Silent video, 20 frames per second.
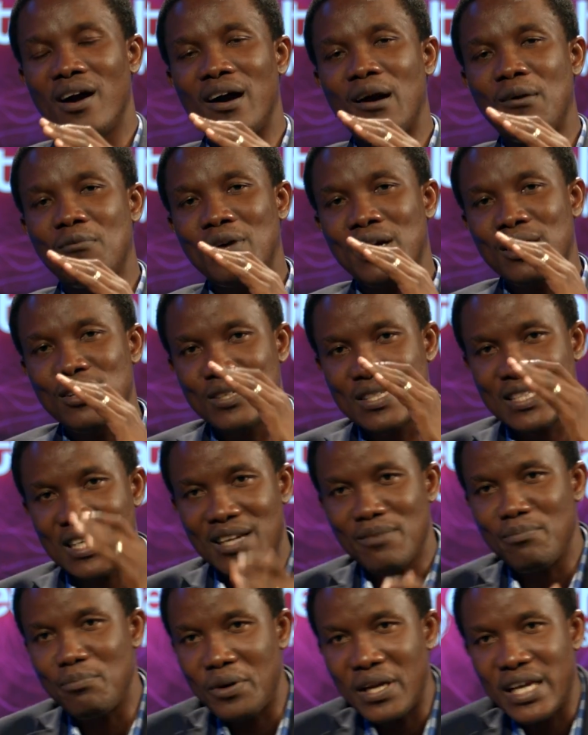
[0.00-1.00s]
we're going to take a
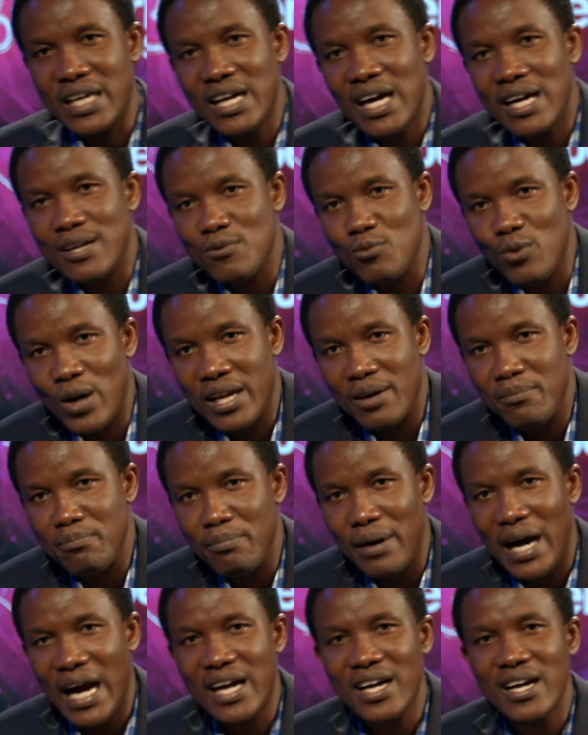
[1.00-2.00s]
break, and when I'm
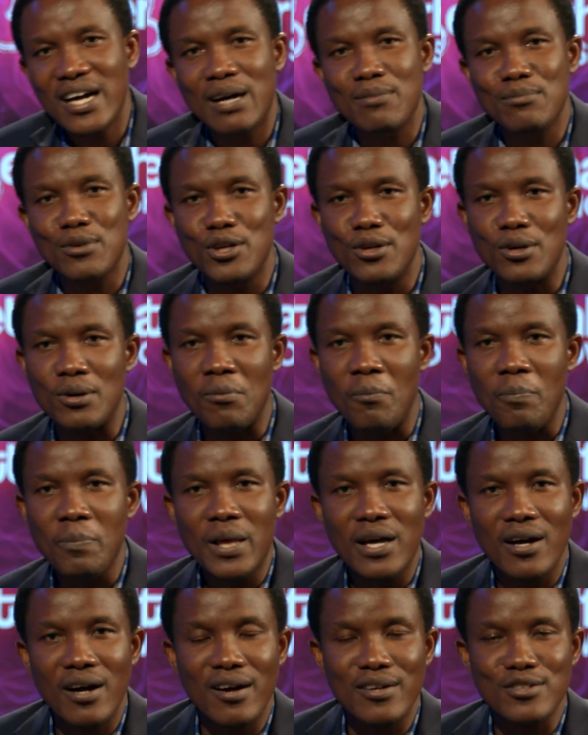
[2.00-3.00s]
back, I'm going to
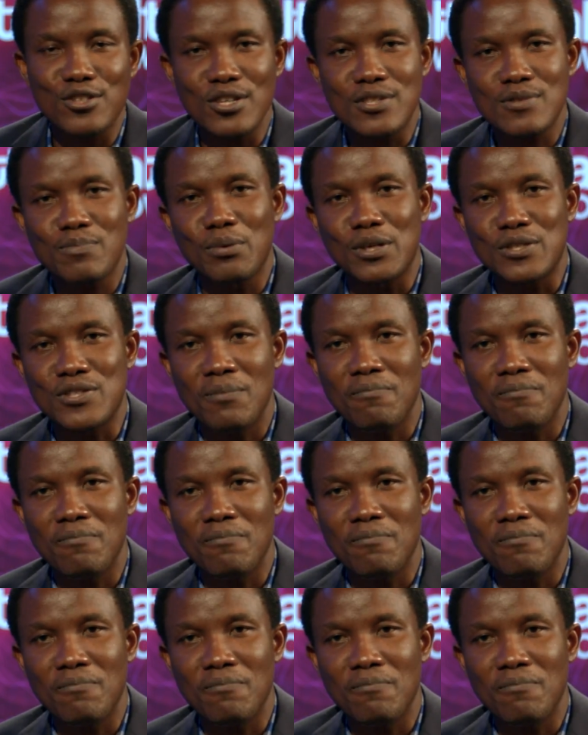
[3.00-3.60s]
just put some